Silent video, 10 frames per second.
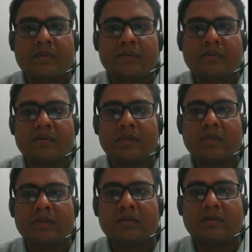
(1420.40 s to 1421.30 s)
So
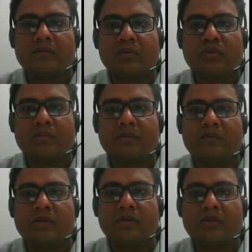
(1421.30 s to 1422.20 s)
here the volume is
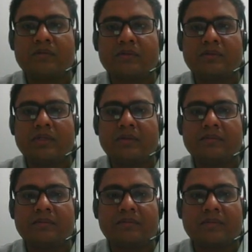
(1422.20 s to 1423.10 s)
V naught obviously.
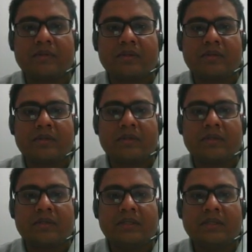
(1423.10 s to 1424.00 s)

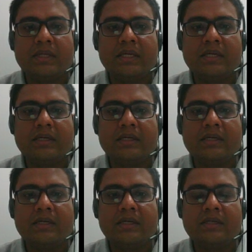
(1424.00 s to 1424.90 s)
Then the
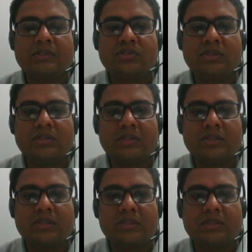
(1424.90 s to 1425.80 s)
internal energy
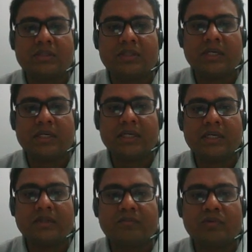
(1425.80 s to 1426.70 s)
at
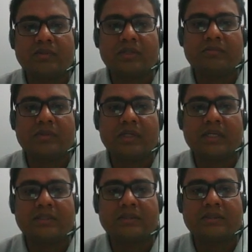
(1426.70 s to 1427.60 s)
A is more than B,
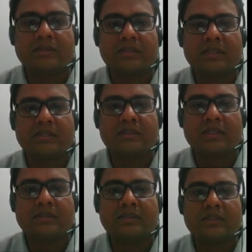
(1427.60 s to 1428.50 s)
at C is
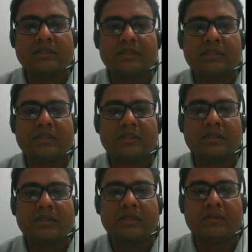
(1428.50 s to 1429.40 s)
less than that at
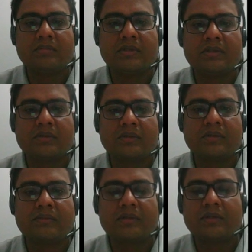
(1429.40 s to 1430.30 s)
A, at B. Okay.
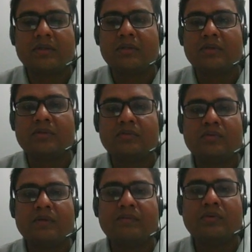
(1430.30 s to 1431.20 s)
So
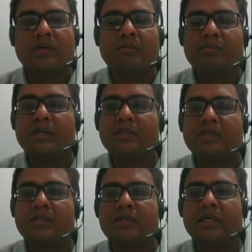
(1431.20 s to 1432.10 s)
we have to compare
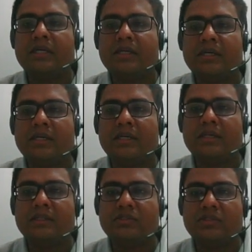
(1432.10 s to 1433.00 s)
the internal
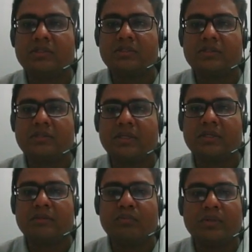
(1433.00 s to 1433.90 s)
energies at
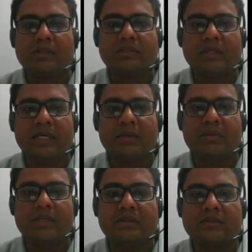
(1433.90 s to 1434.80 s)
the points A,
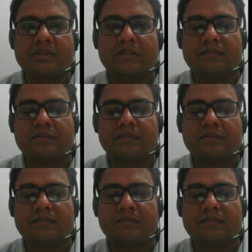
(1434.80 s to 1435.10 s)
B and C.